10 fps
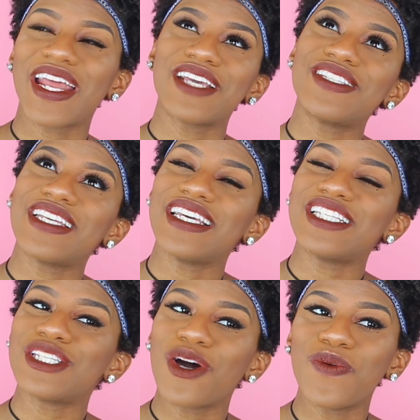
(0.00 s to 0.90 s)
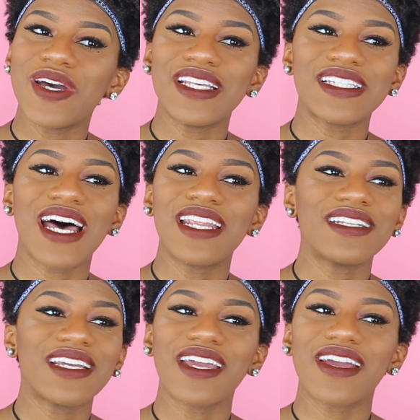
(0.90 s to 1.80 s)
I used to get sew-ins, I
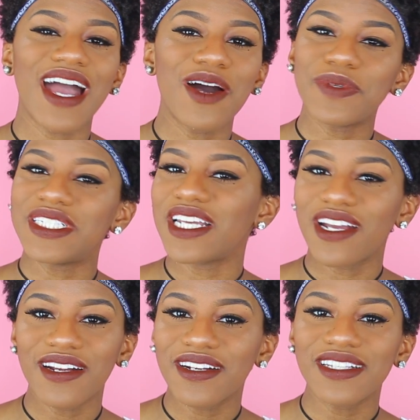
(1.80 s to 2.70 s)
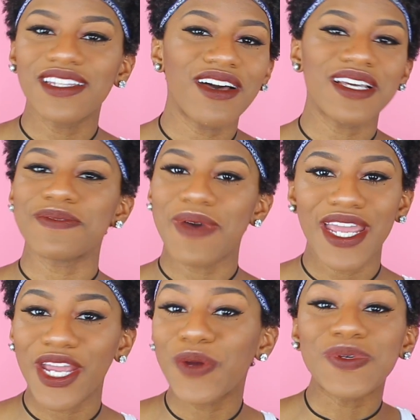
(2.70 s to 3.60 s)
didn't care how much it hurt, long as my
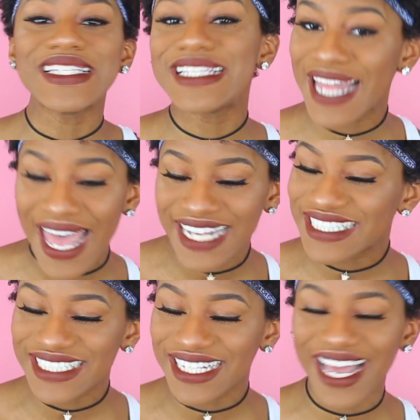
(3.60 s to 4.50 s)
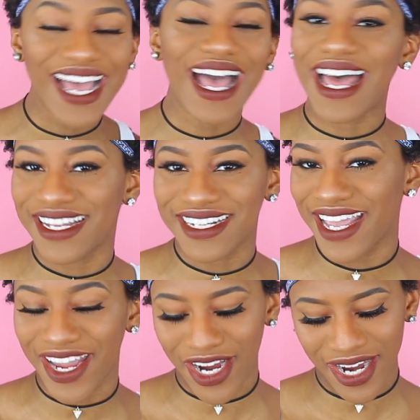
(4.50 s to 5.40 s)
hair was snatched, I didn't
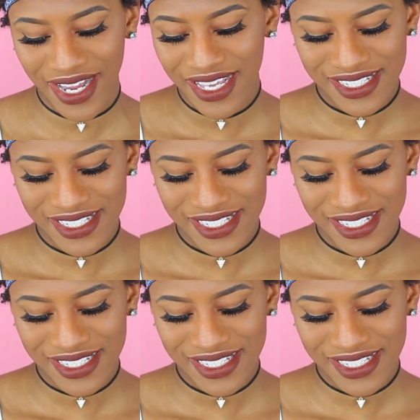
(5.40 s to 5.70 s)
care.